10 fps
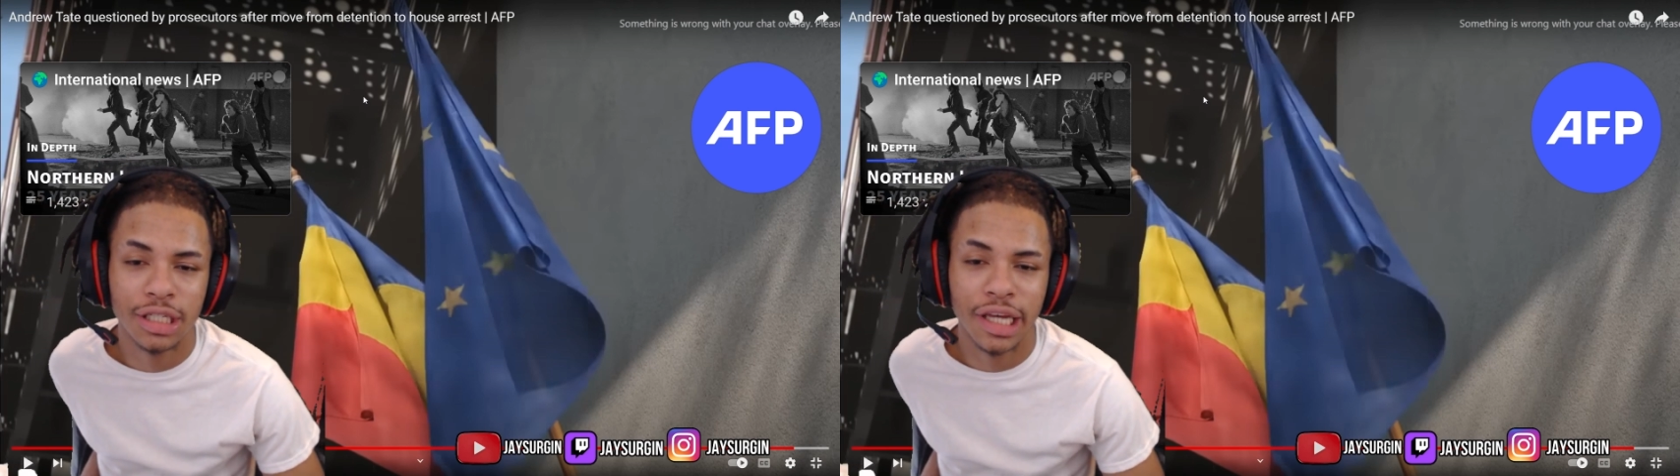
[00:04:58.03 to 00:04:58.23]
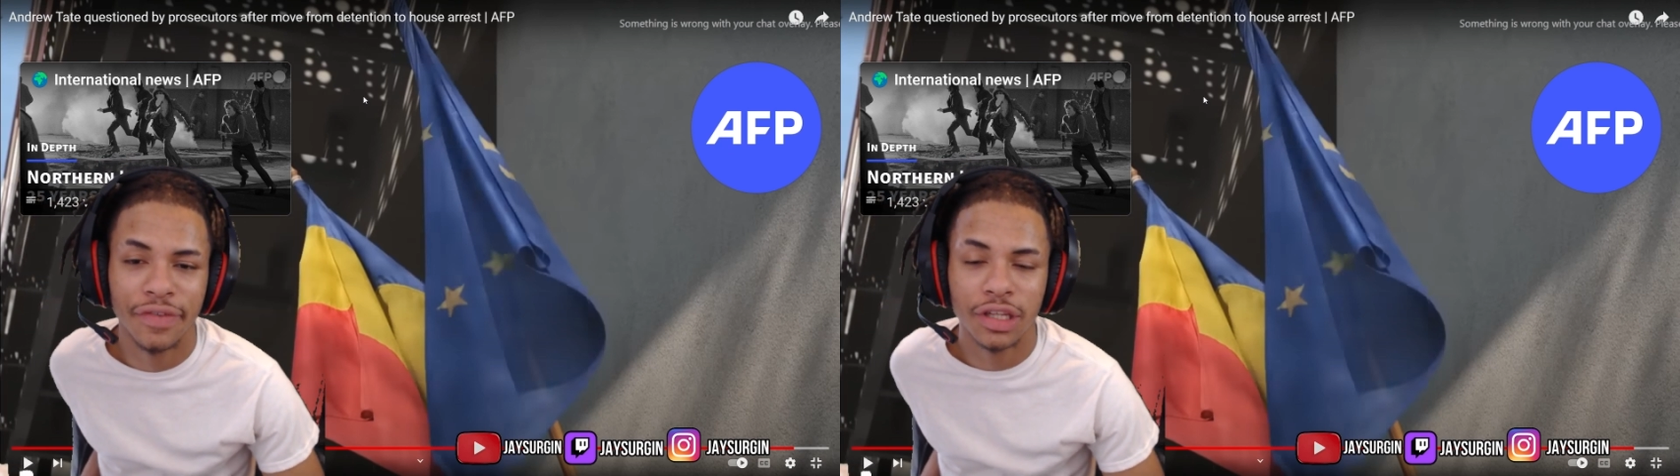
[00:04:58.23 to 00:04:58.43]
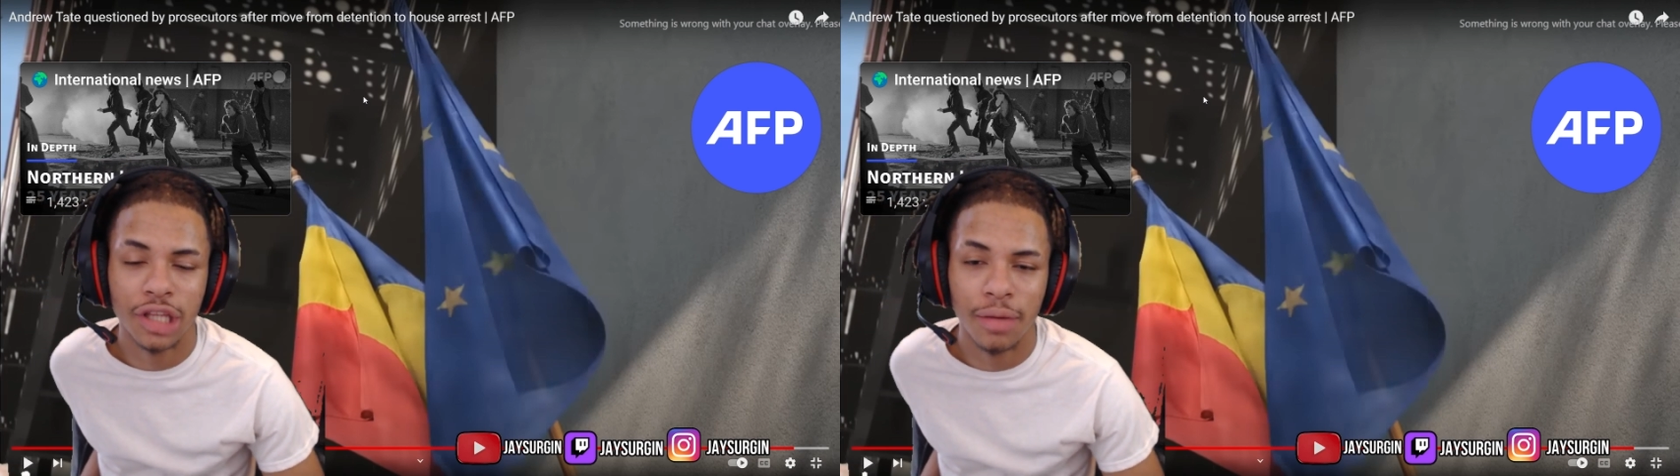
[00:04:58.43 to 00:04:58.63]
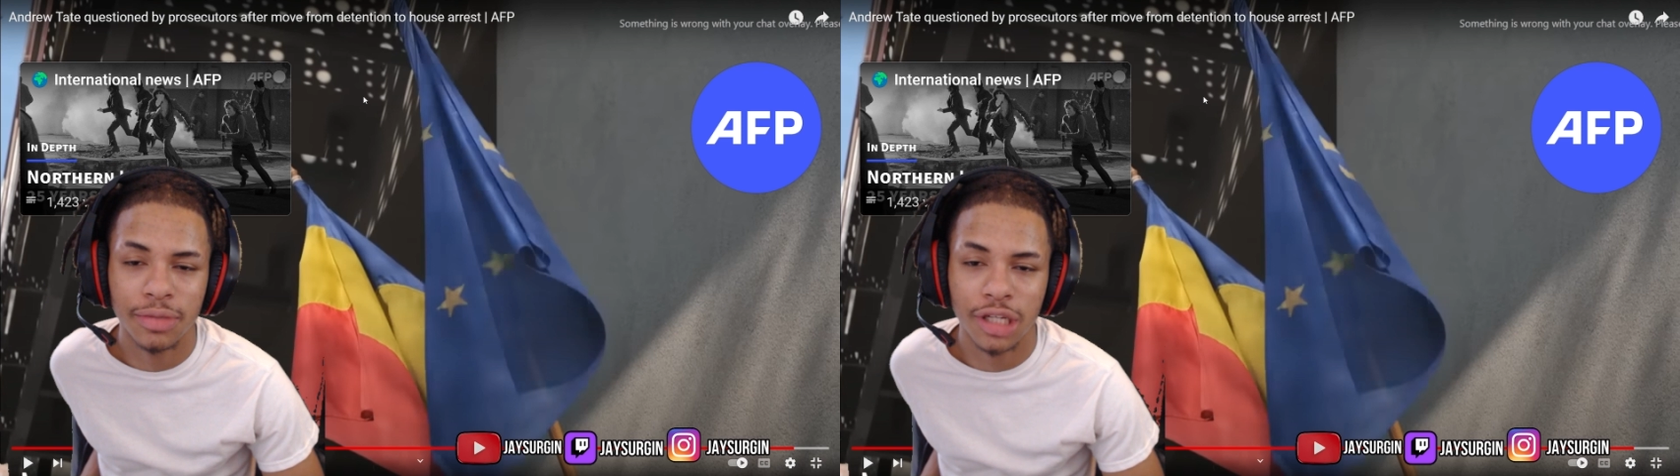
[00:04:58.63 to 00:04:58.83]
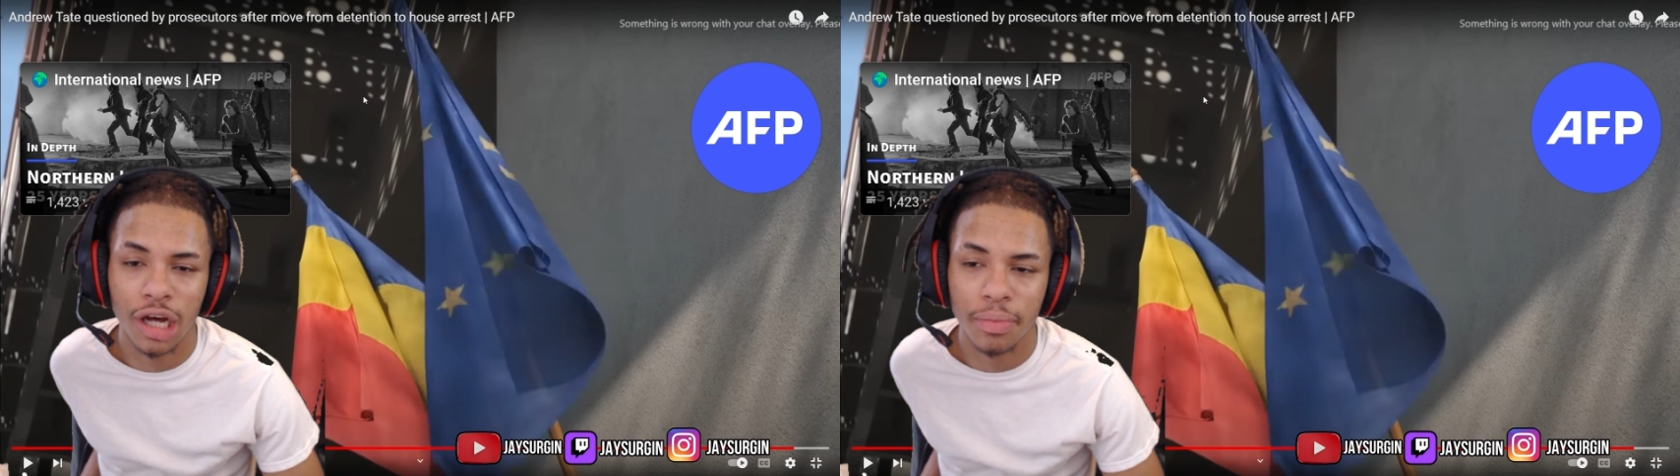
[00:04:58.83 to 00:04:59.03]
Give it a
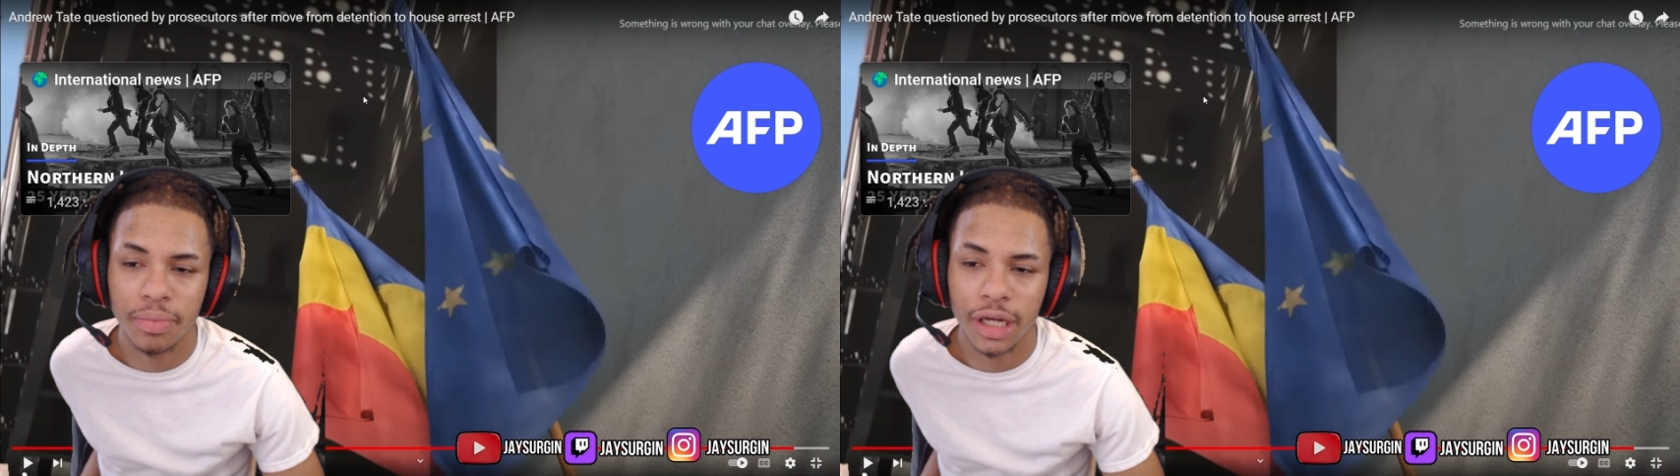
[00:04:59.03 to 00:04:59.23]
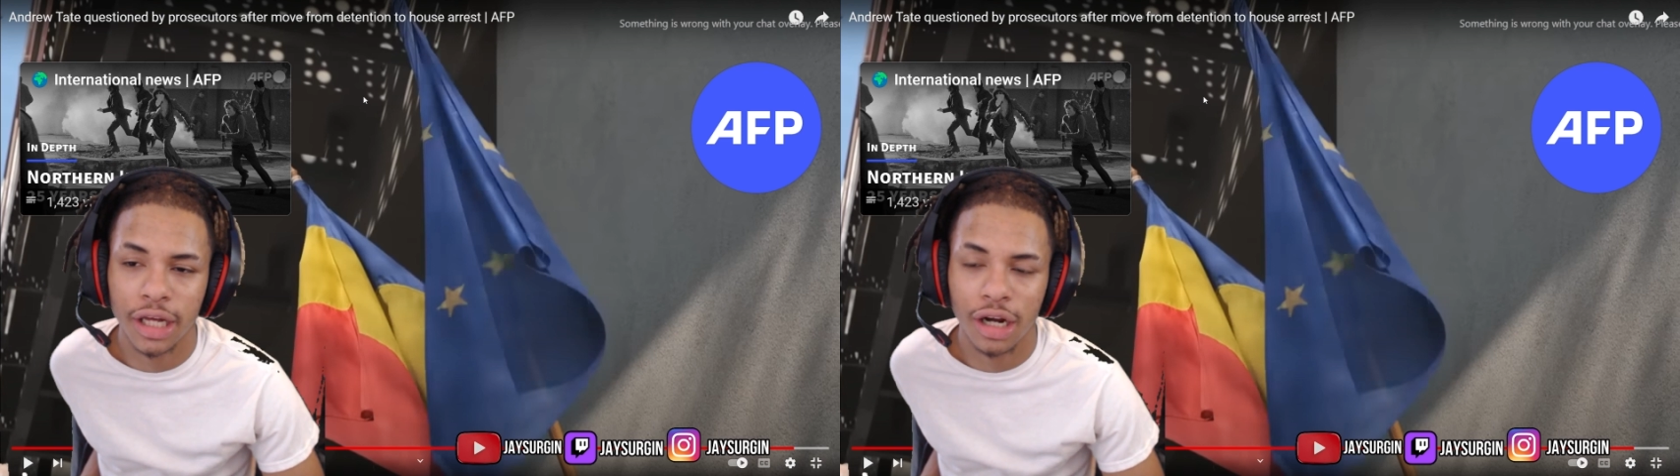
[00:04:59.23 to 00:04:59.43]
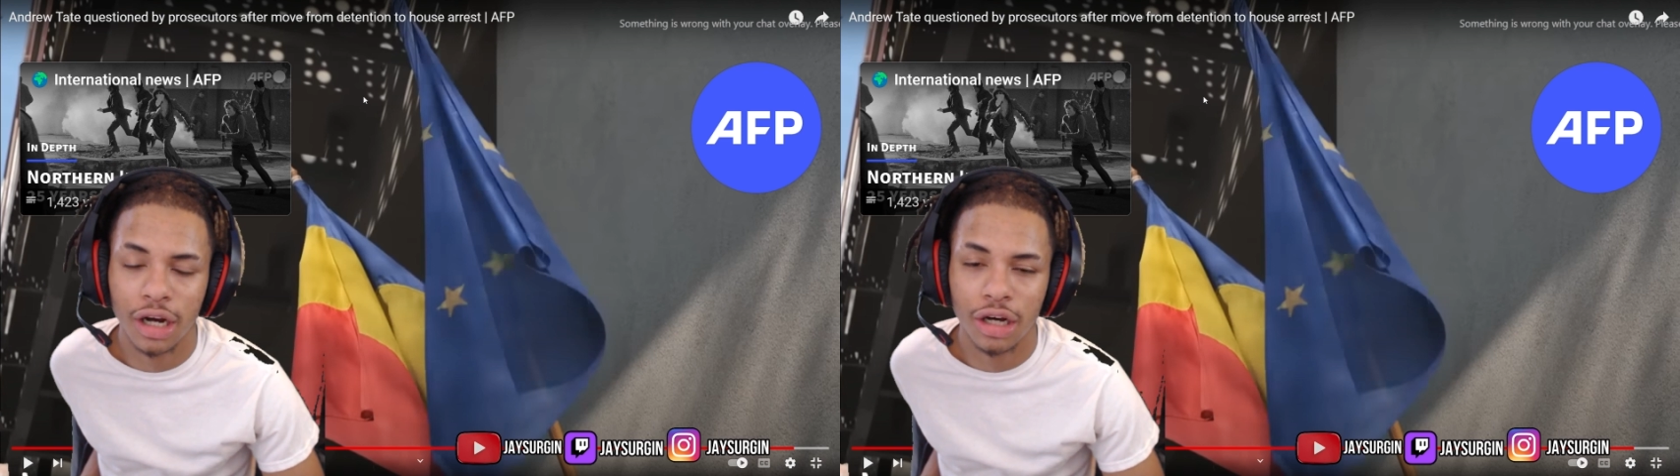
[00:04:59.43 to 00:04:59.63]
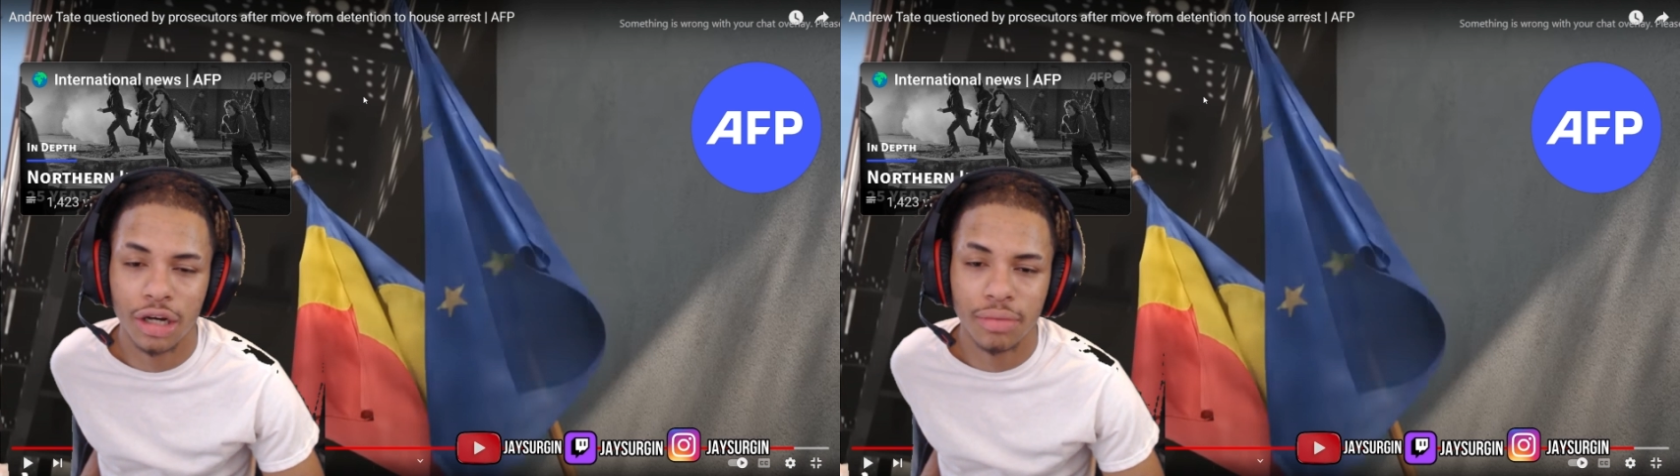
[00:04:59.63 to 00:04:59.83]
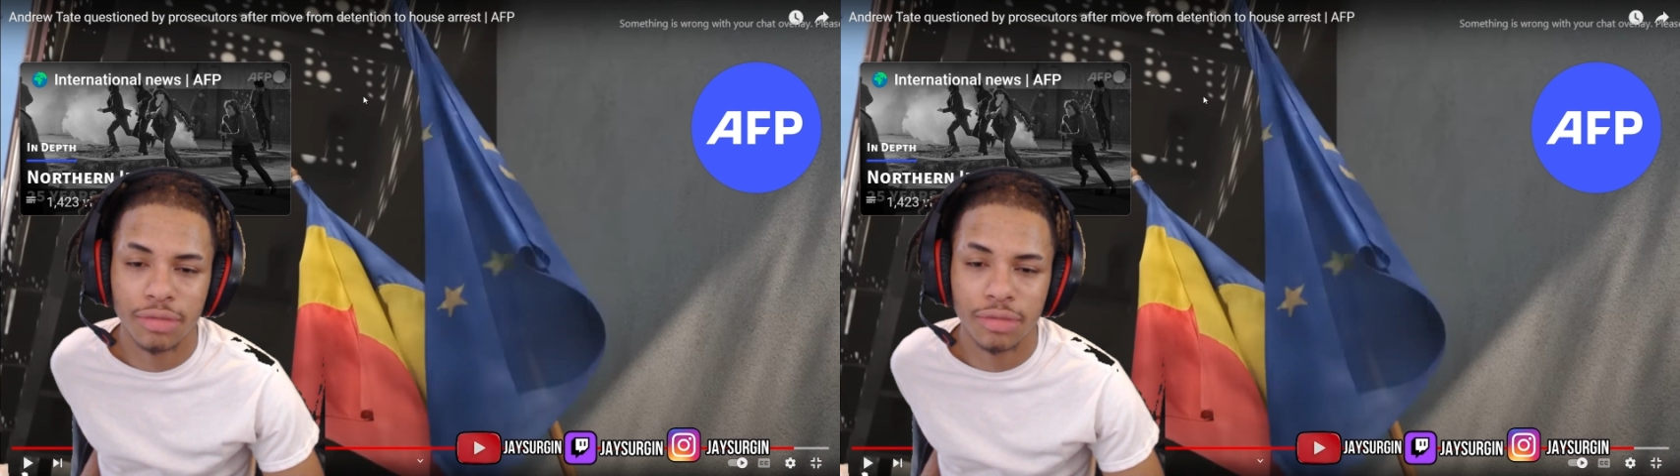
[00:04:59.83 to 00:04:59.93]
thumbs up and um